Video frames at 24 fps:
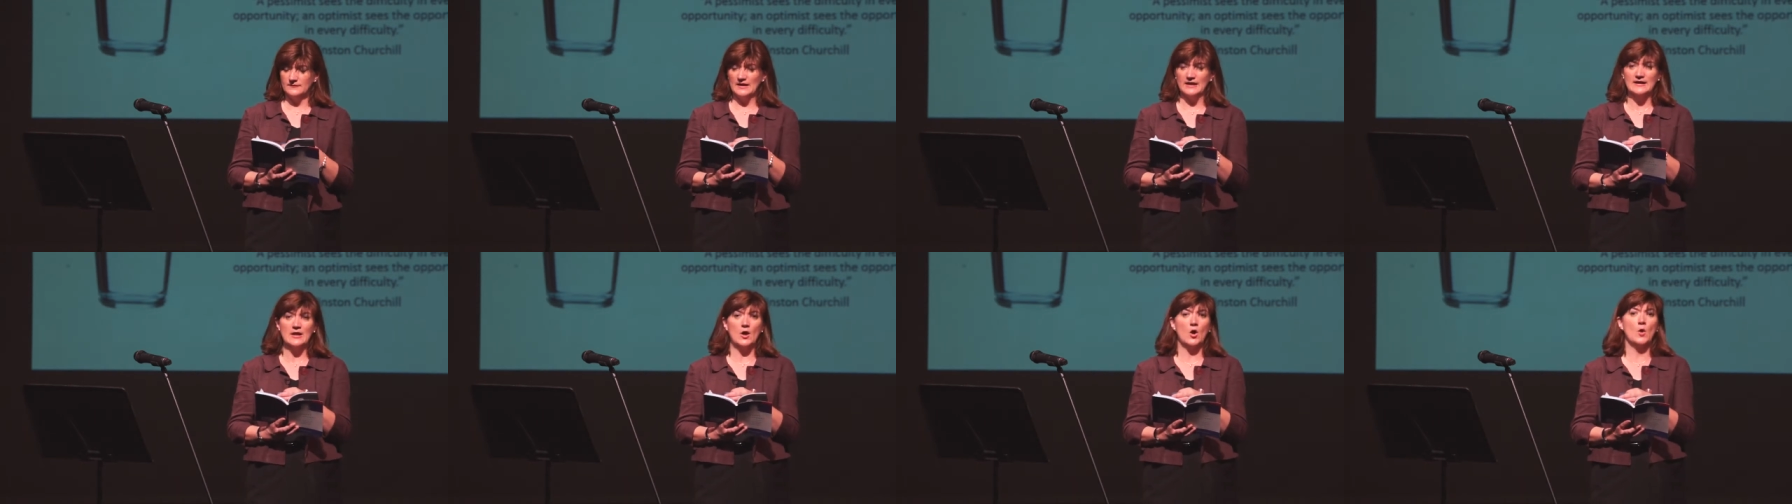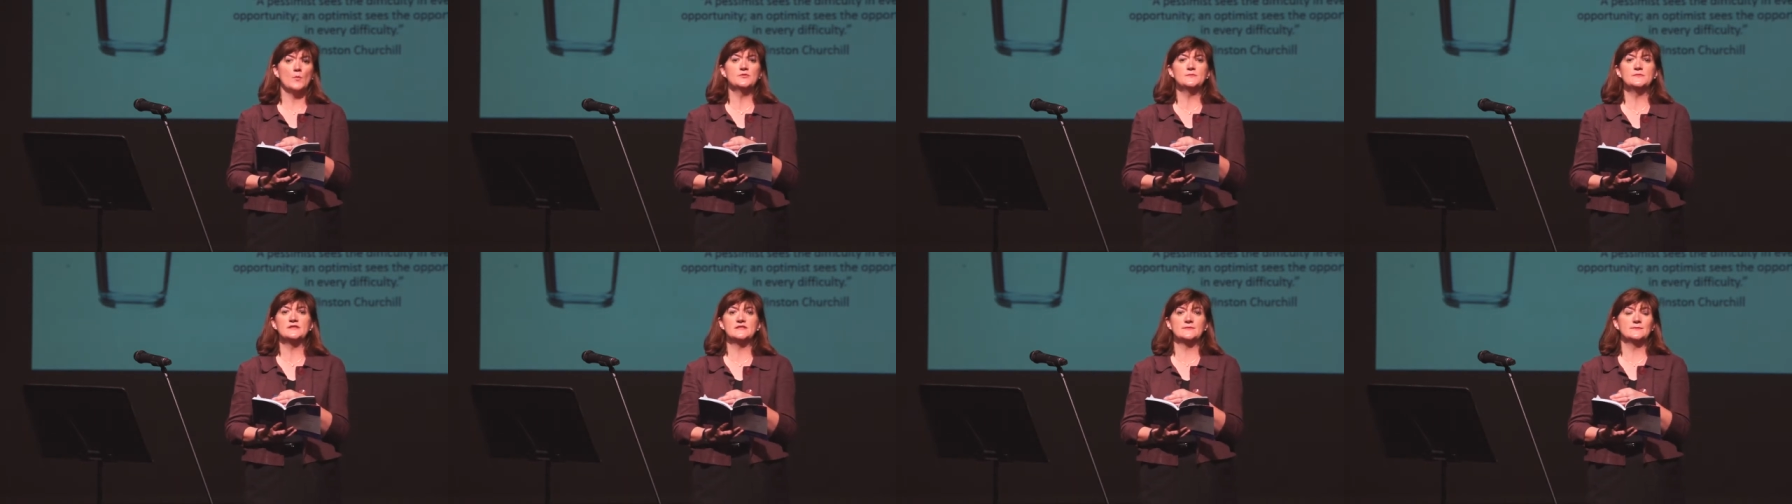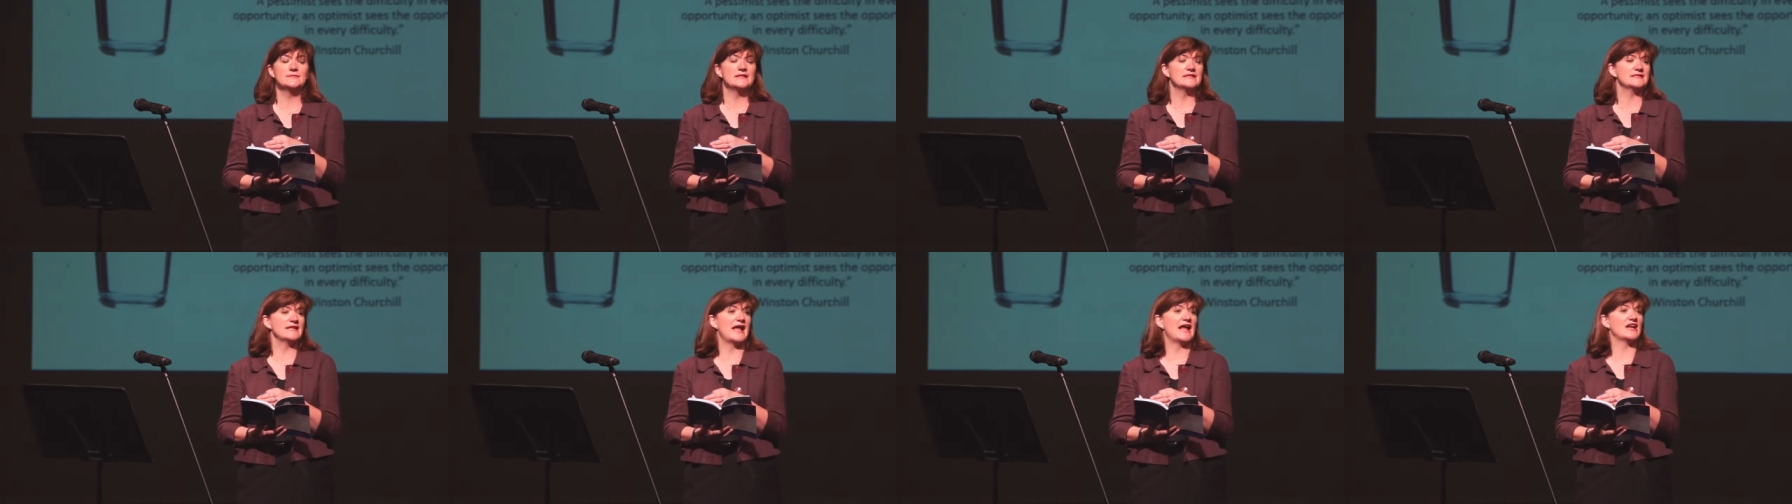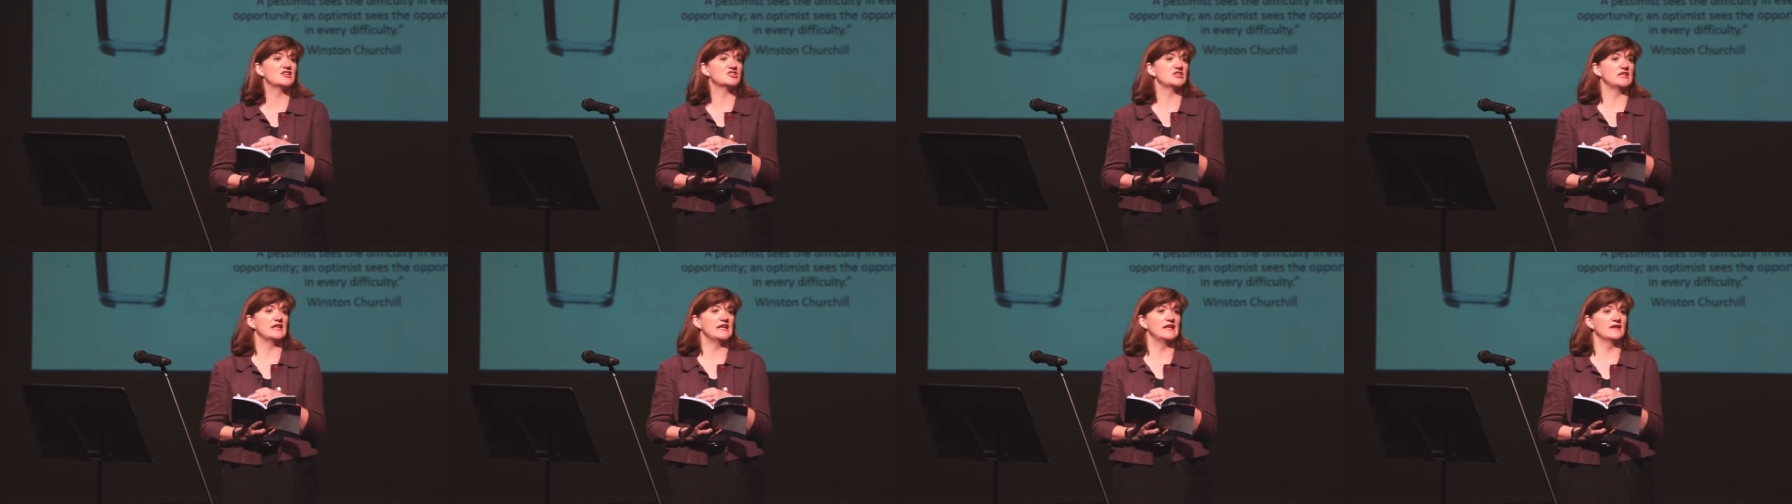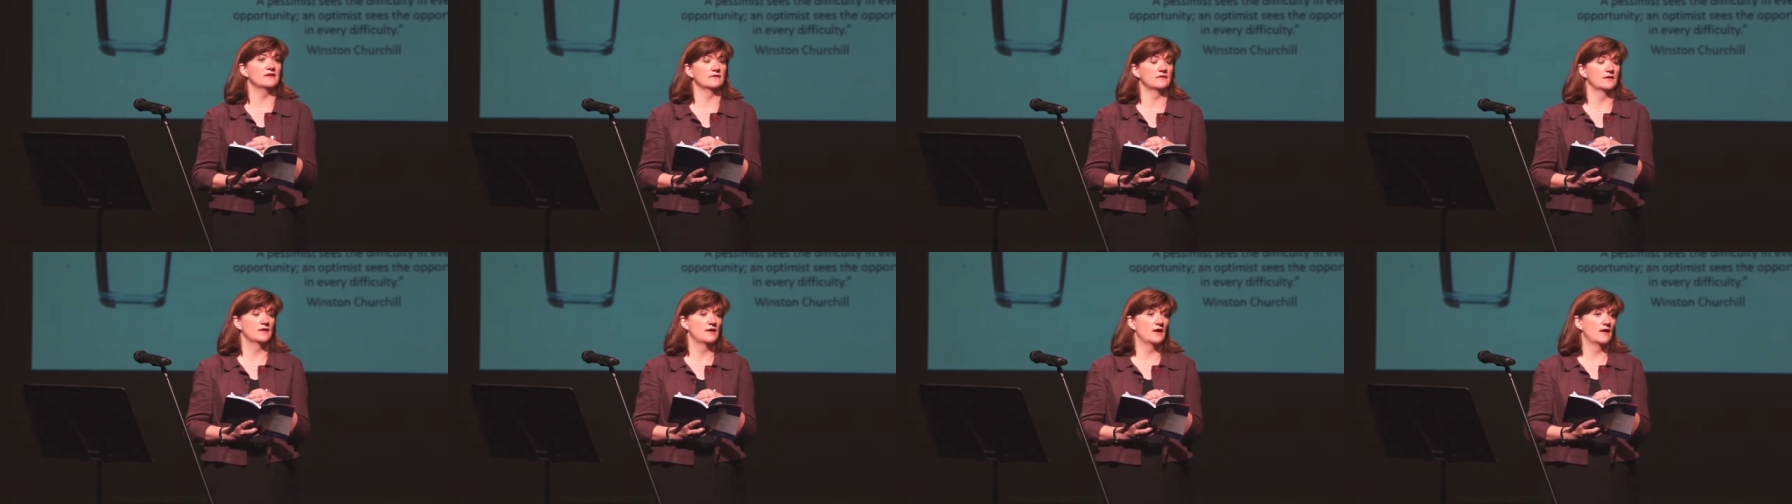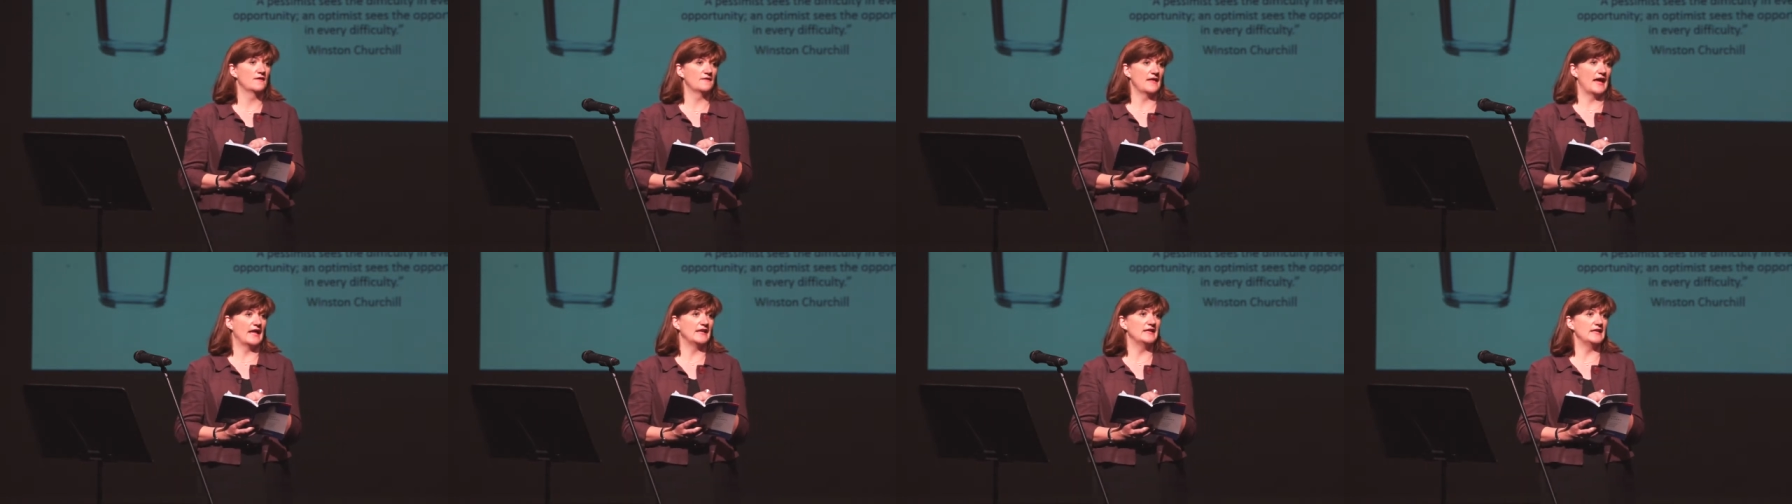Now, optimism isn't actually in
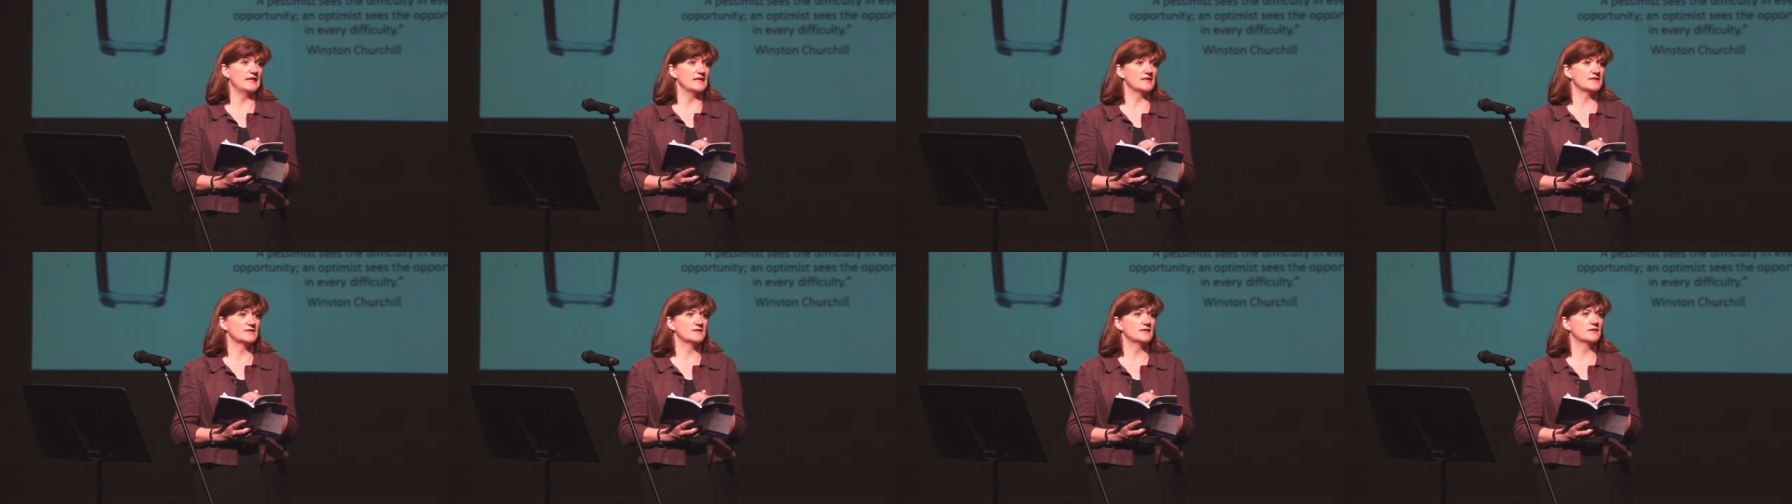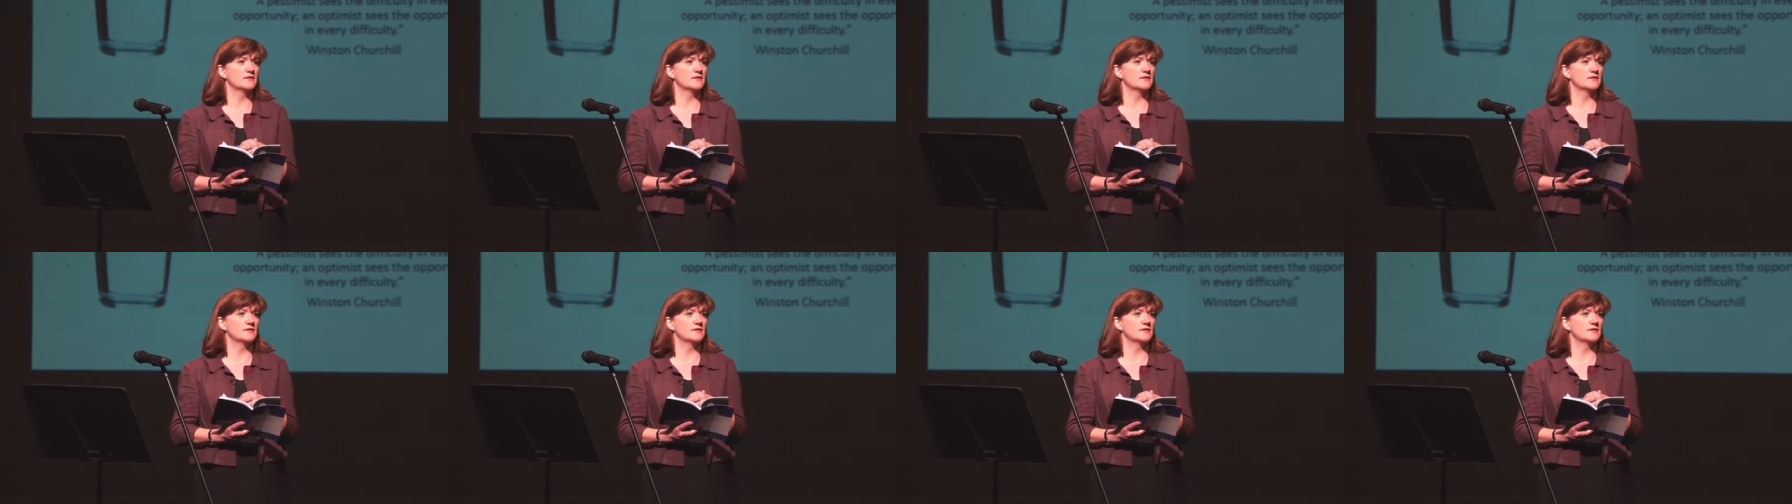that list.